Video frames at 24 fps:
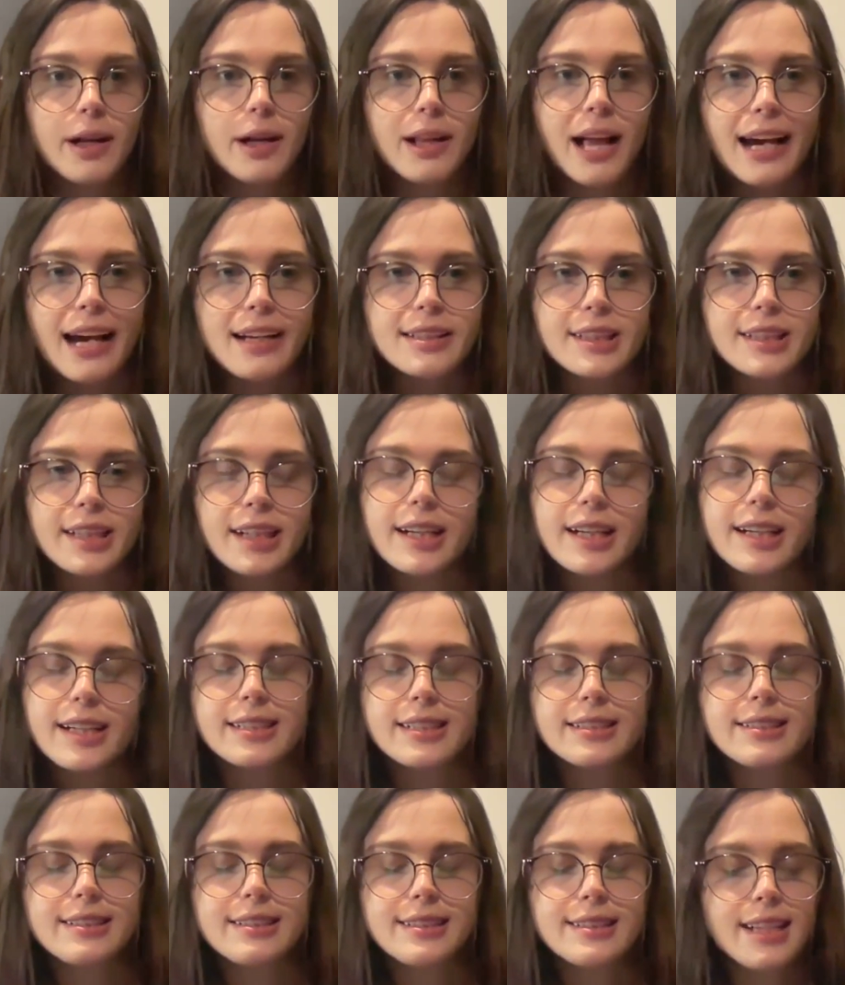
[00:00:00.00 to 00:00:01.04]
actor
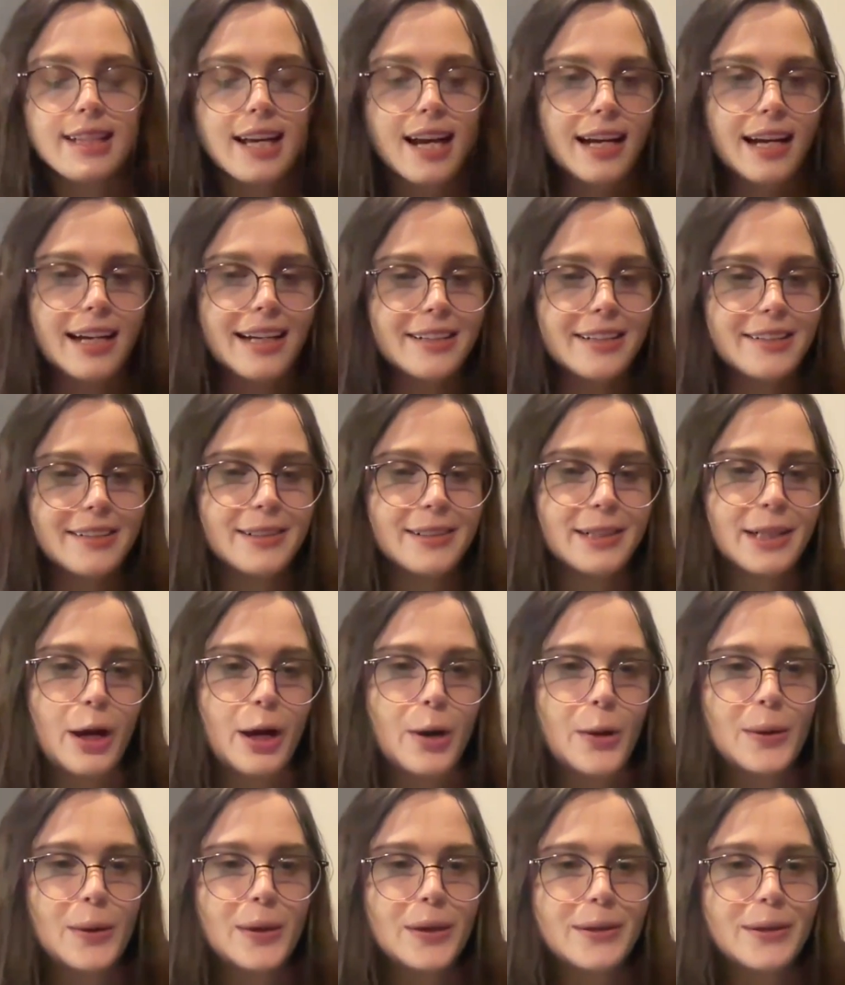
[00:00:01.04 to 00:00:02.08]
because
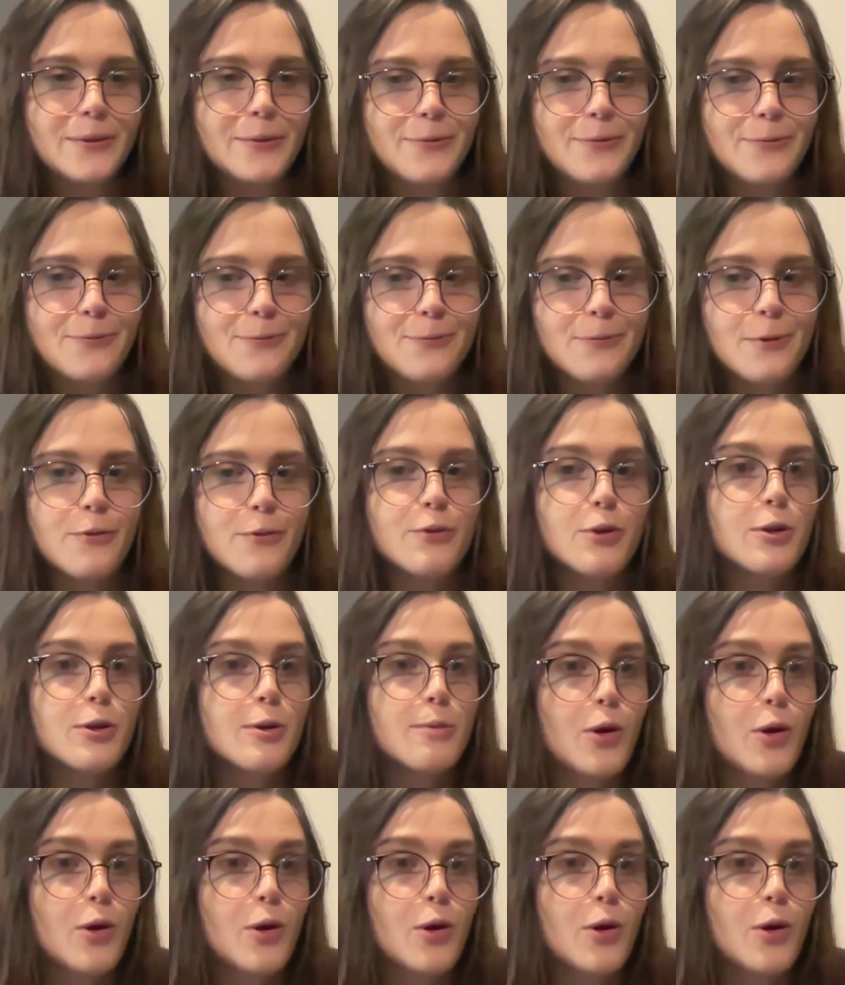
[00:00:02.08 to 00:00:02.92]
review them all